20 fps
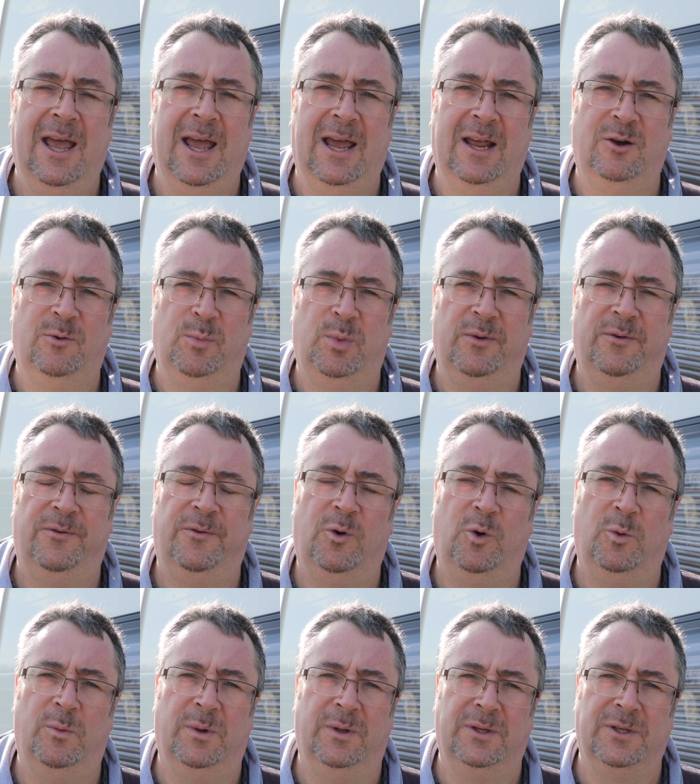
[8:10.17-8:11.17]
and
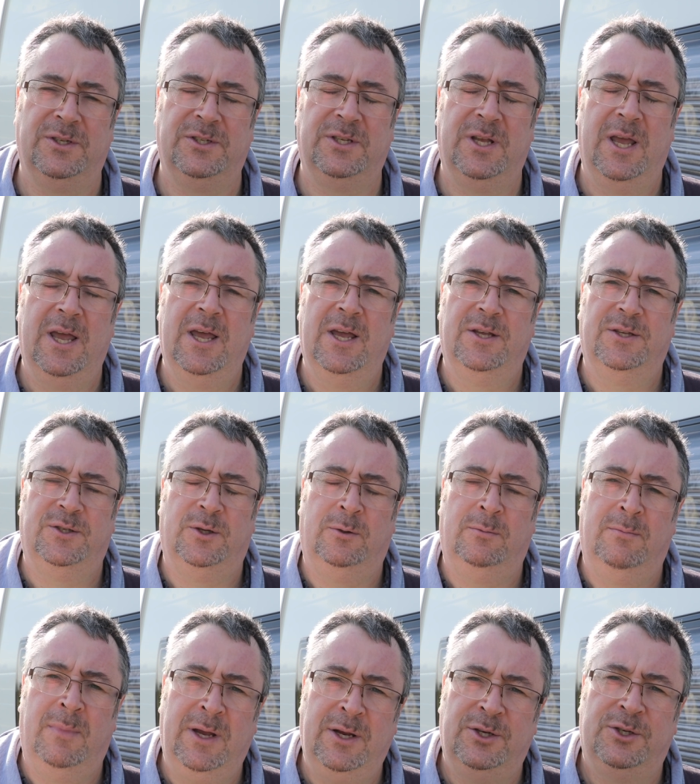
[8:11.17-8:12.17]
performance, so
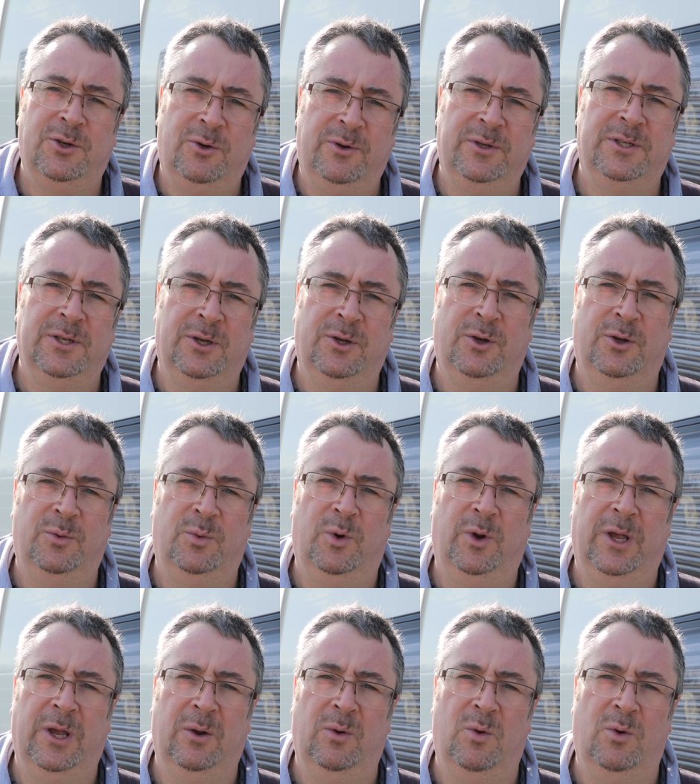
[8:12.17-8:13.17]
make sure it's in good
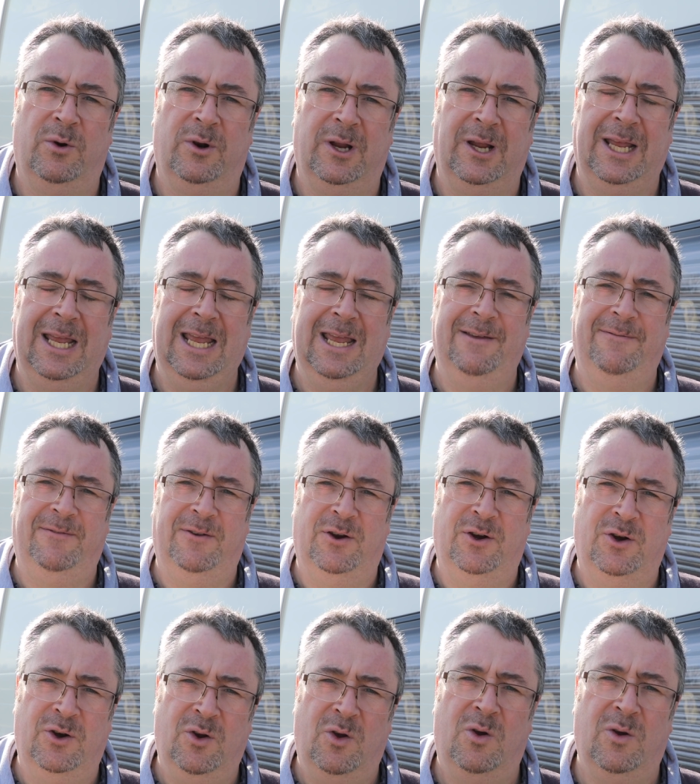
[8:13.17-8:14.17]
working order. If you're
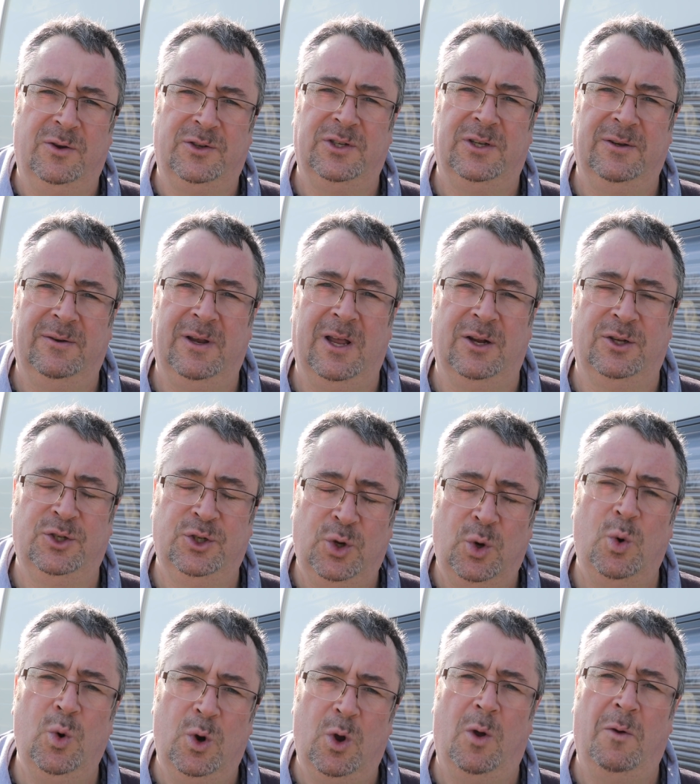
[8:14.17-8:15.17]
not at
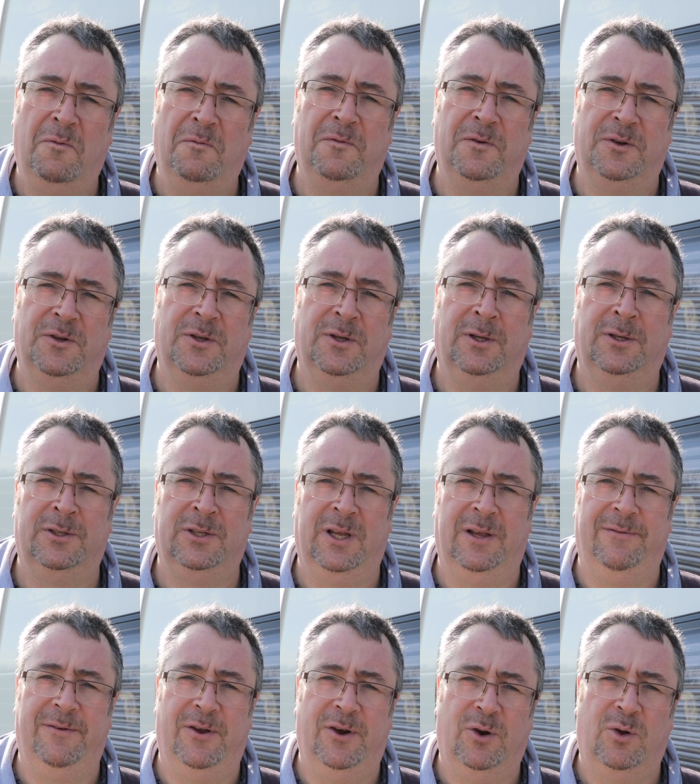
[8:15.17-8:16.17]
all confident,
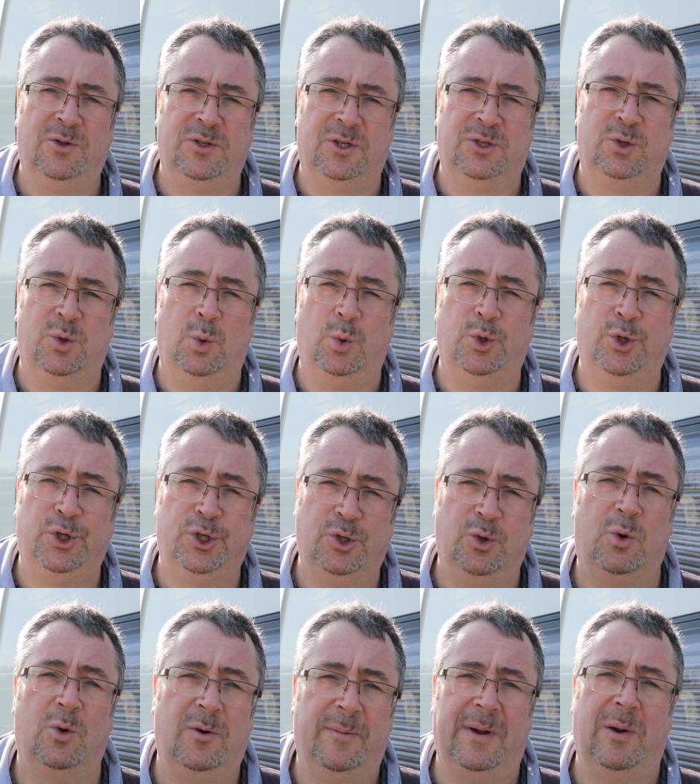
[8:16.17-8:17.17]
if you're not at all
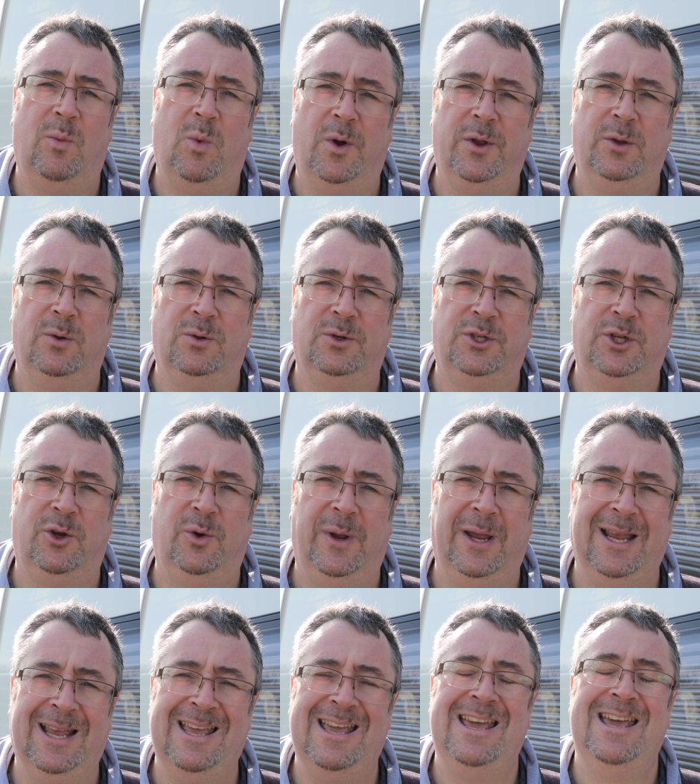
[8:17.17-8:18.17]
sure about what you're
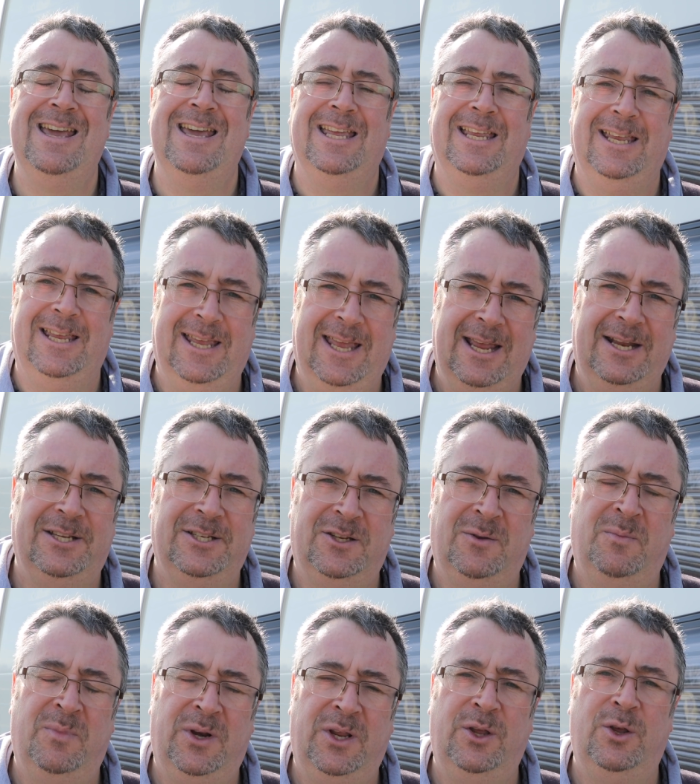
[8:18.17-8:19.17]
doing, get
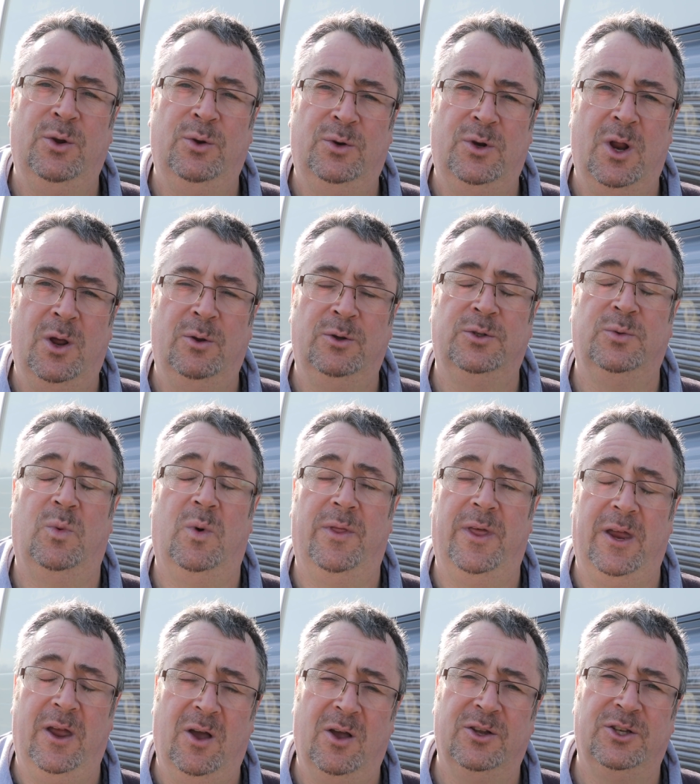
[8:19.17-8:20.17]
somebody who knows what
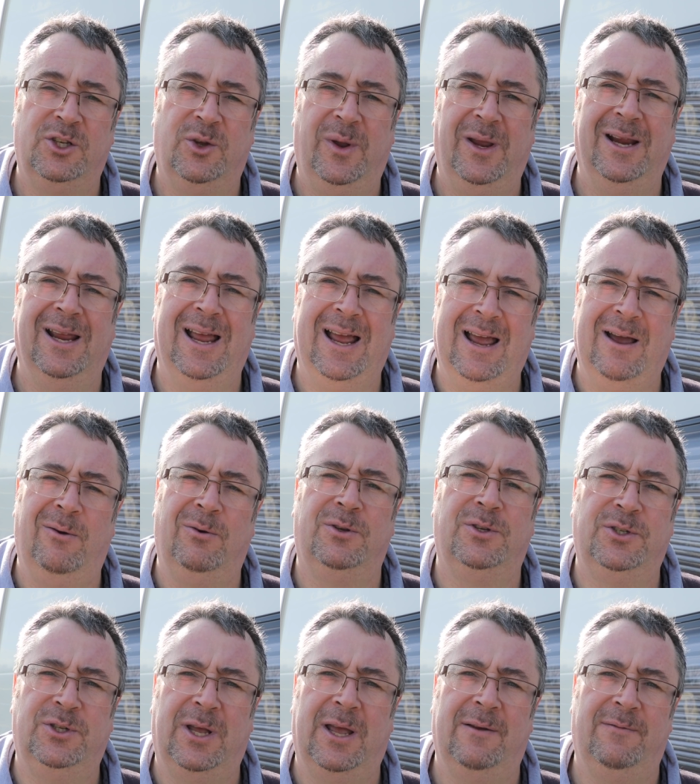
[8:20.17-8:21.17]
they are doing out
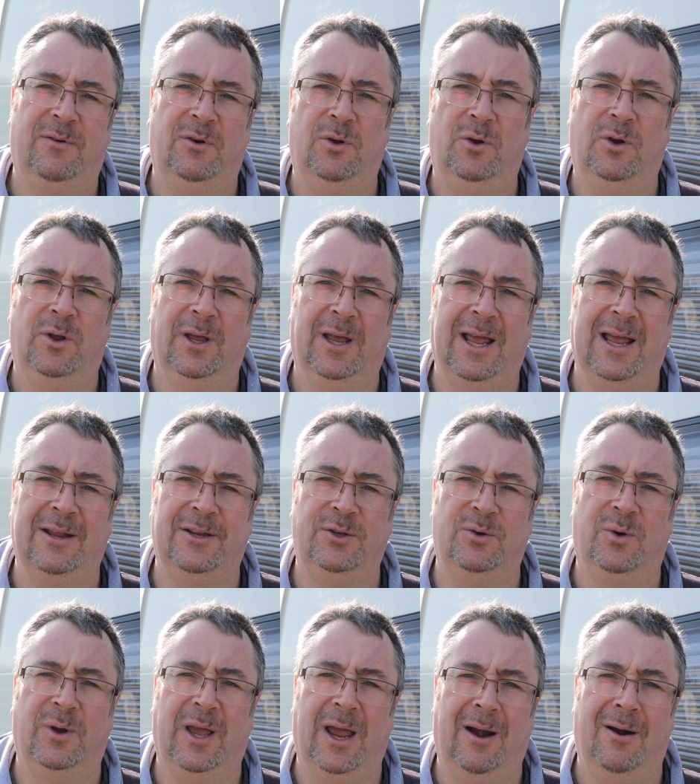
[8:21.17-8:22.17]
to have a look at
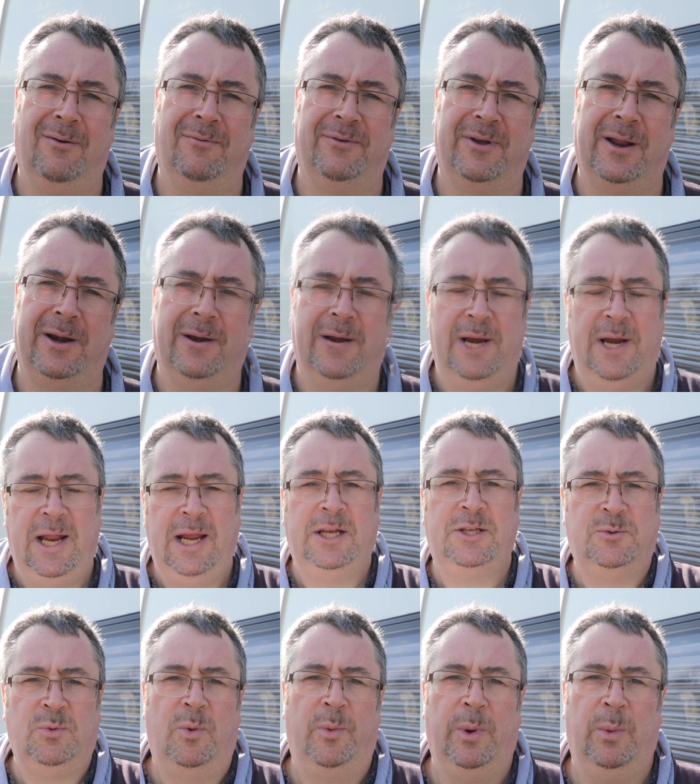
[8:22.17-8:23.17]
your caravan. But
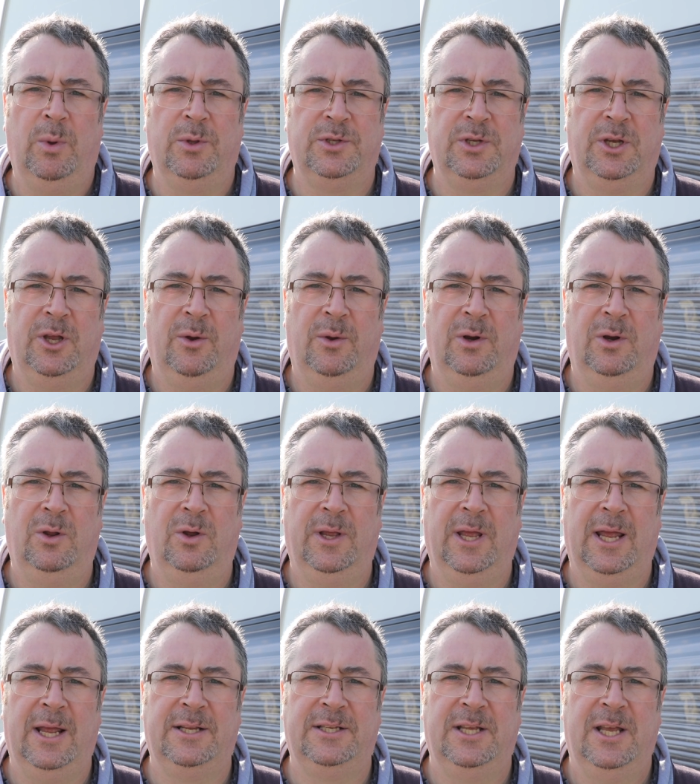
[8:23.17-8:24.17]
next what we want to go and look
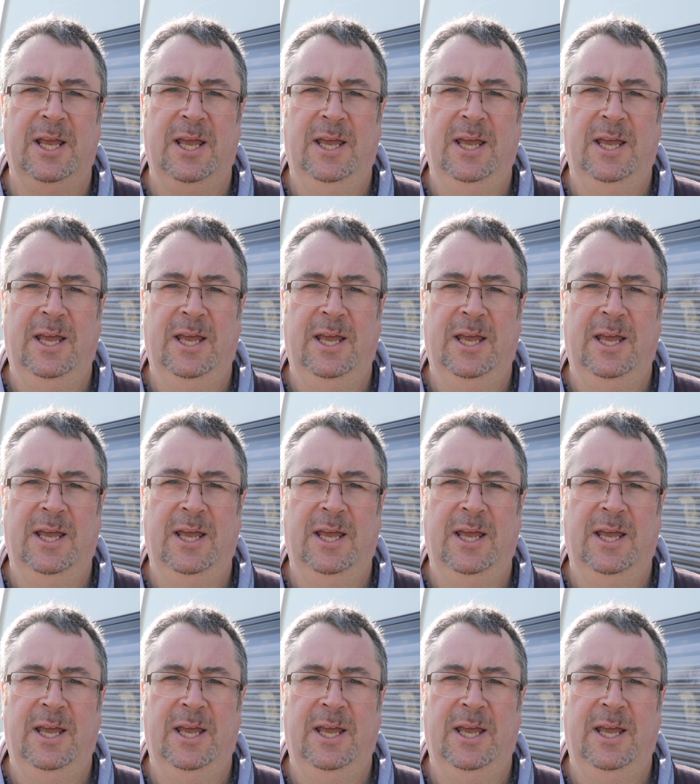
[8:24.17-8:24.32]
at